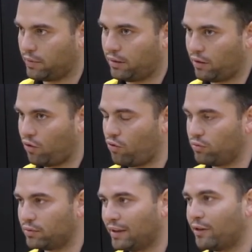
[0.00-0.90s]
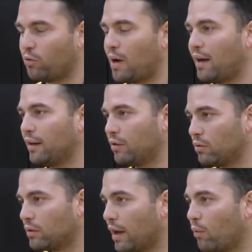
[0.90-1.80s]
go little by
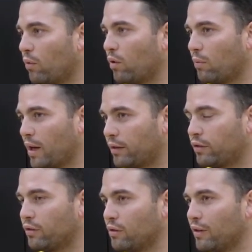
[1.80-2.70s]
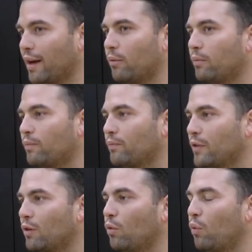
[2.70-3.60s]
little, and we want to make sure that
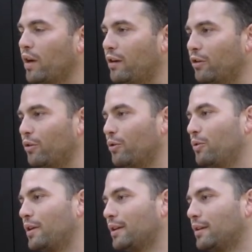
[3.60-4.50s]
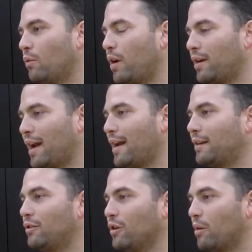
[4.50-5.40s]
we do what it takes
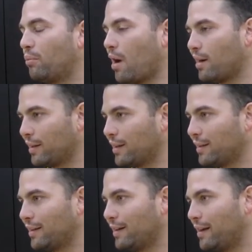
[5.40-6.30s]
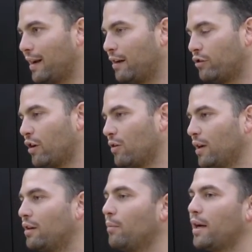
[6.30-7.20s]
during the process and then in the
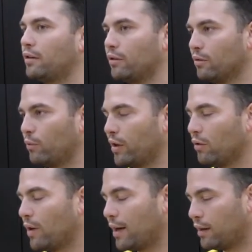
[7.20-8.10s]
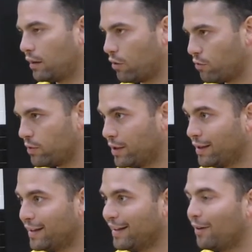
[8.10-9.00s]
journey to make sure we are ready to go
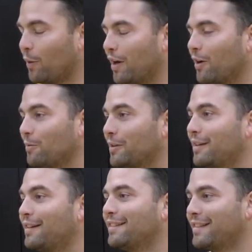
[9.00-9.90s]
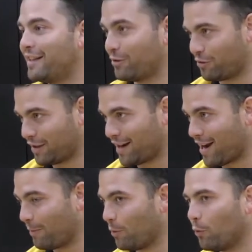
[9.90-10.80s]
when it comes district
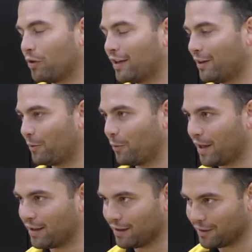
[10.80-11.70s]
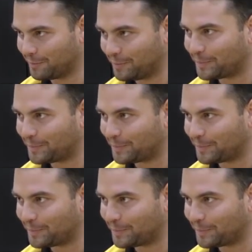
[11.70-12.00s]
time, and we'll see when we get there.